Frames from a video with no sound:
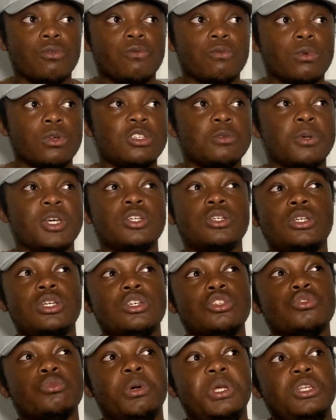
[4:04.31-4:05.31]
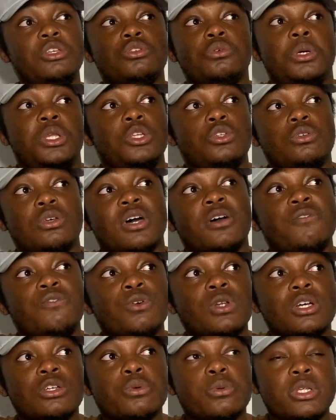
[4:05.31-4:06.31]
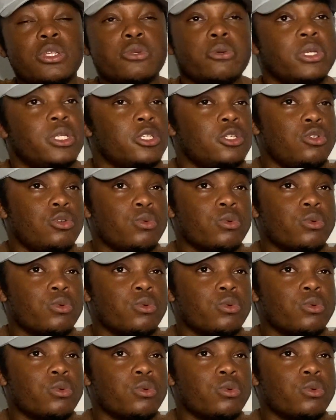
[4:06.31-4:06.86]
especially in 2022, I feel like 2022